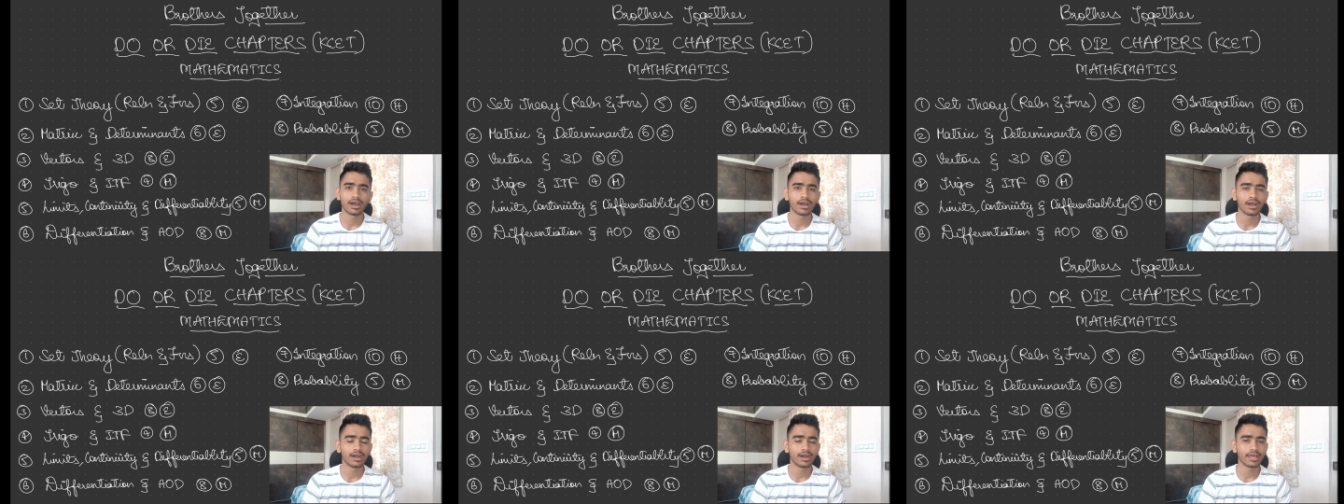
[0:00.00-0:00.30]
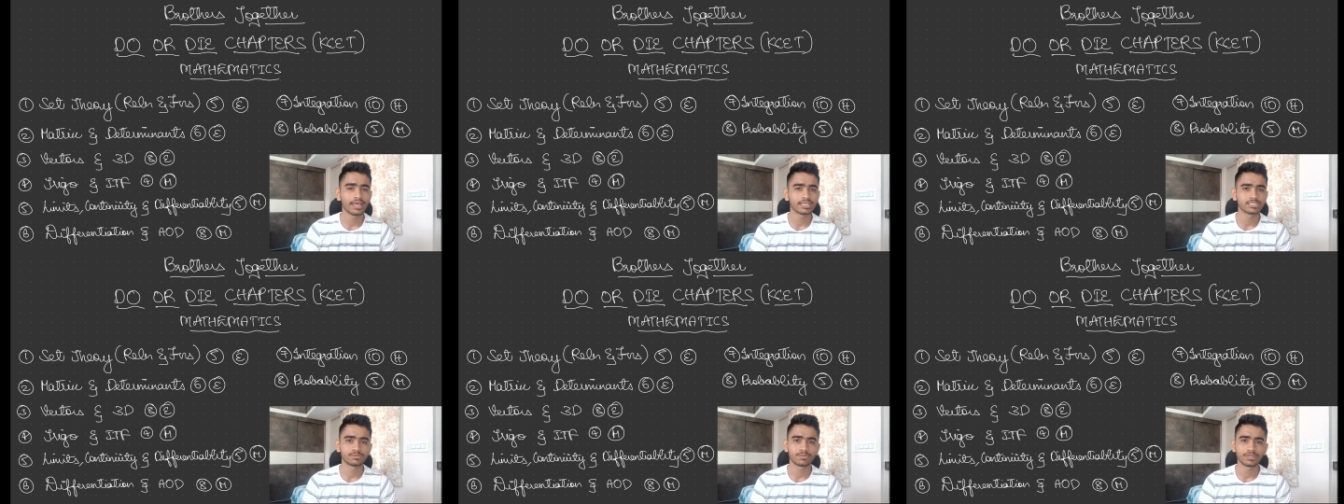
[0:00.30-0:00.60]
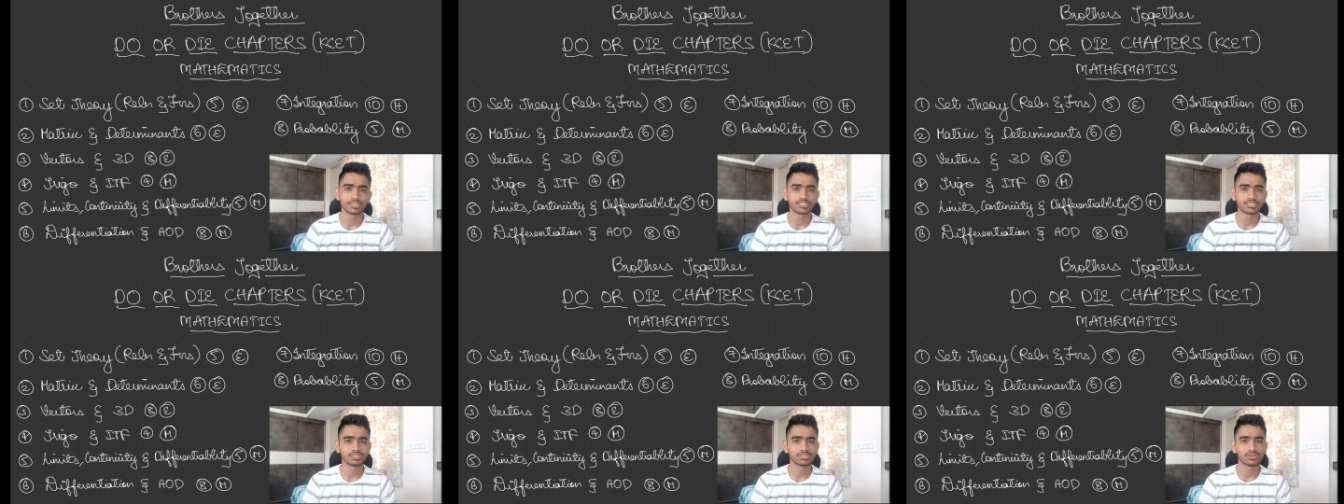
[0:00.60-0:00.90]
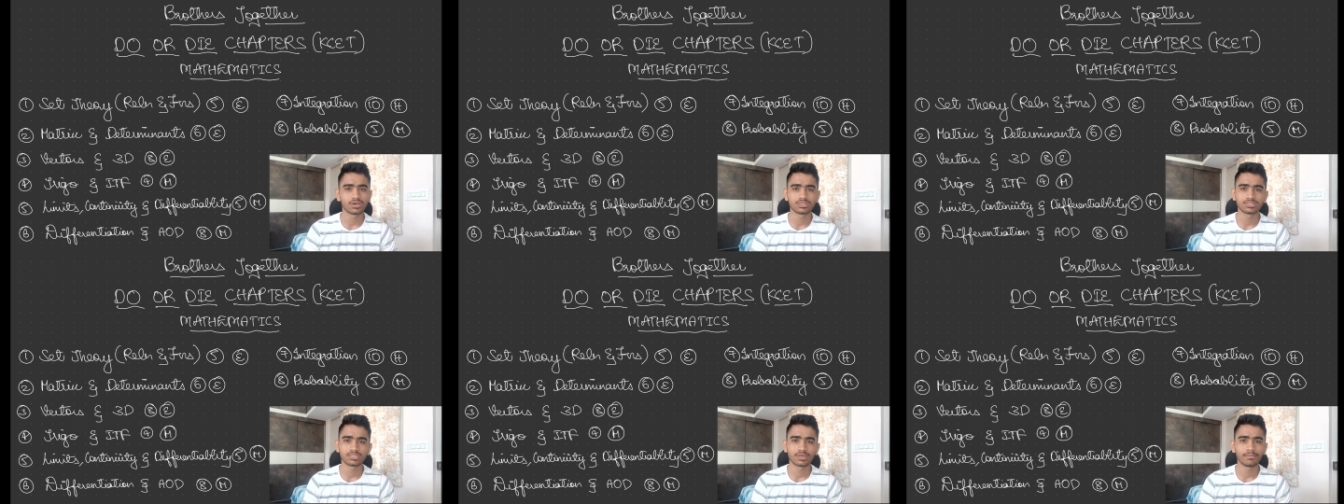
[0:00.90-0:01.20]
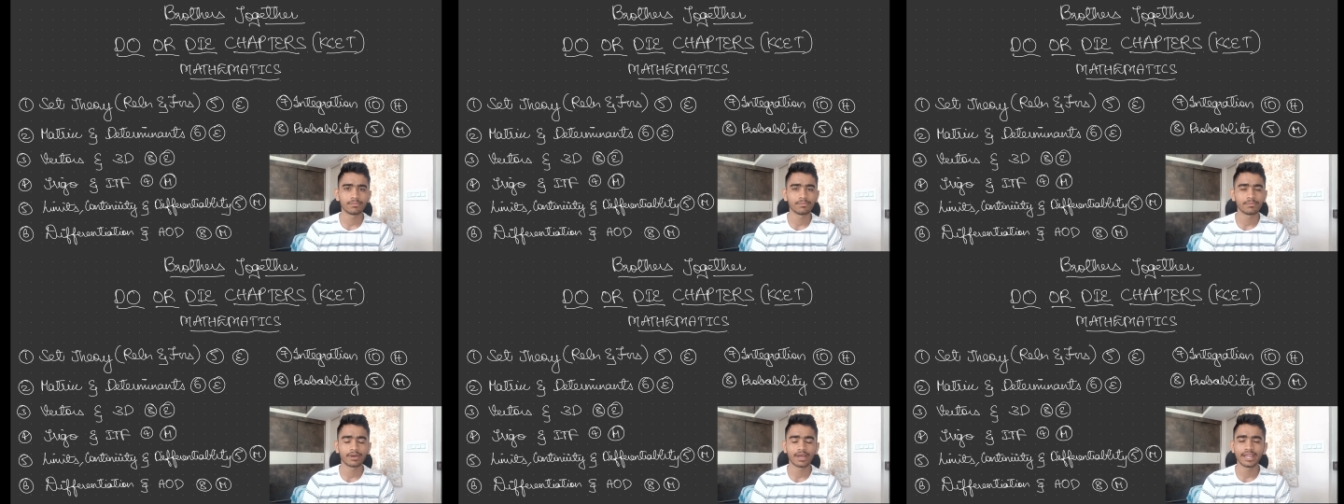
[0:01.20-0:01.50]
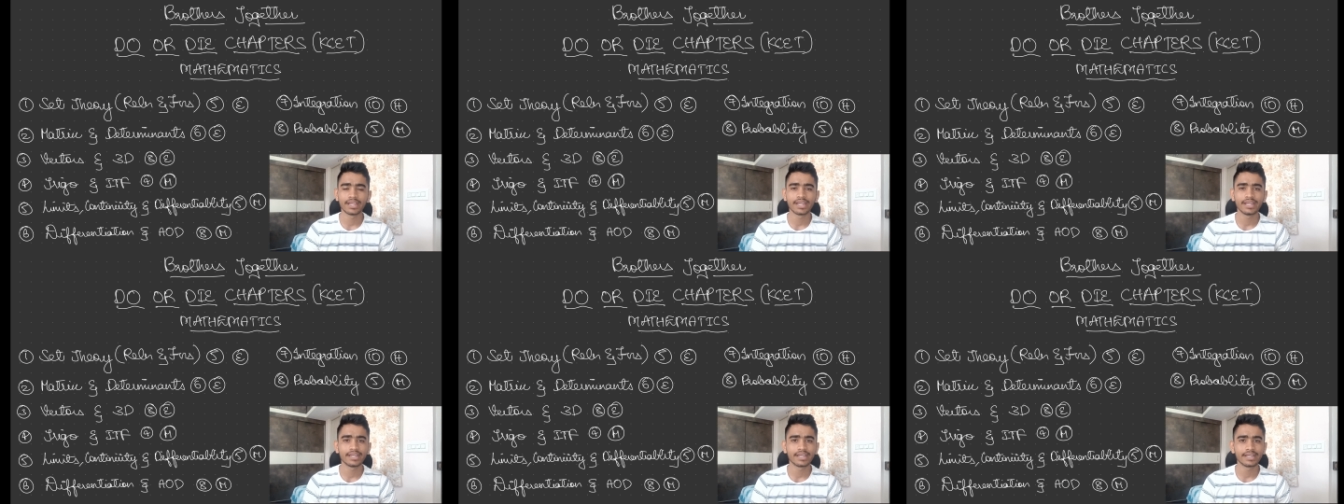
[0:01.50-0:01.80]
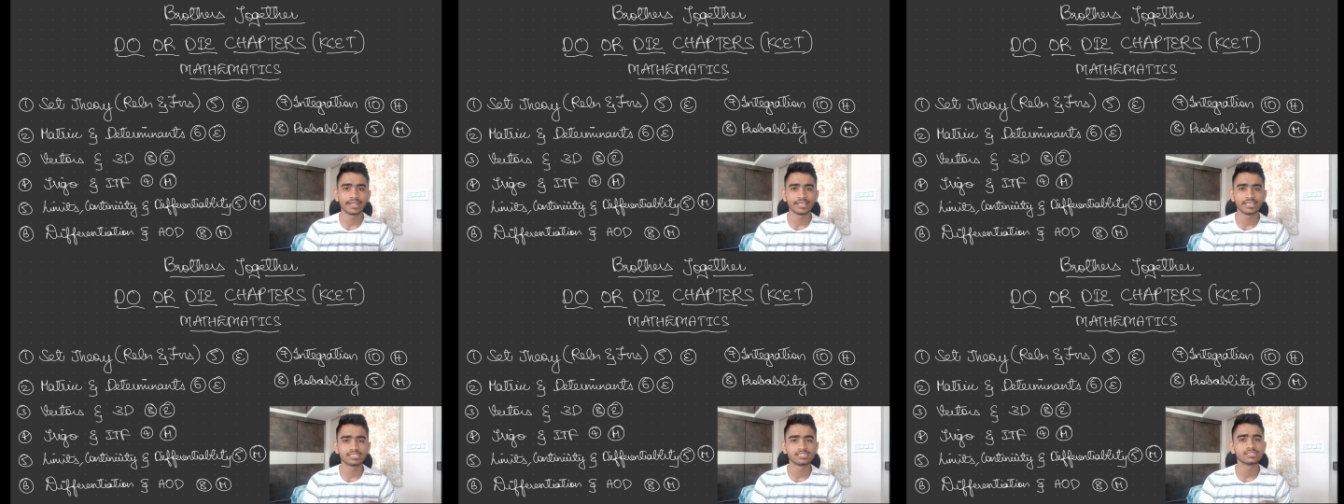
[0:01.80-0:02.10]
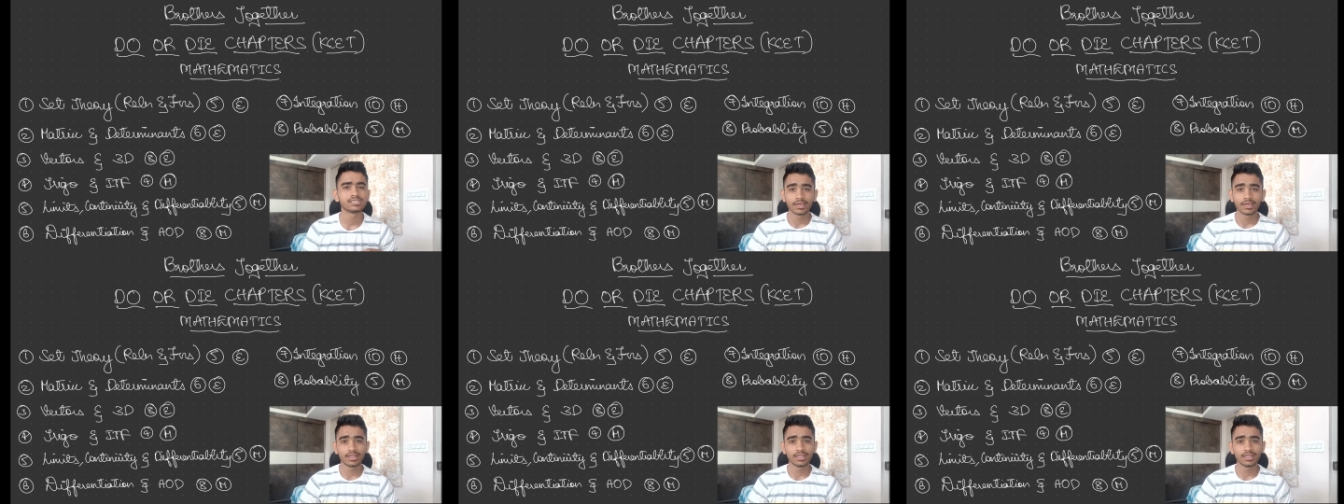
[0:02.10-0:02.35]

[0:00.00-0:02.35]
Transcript: uh, expressions or some identities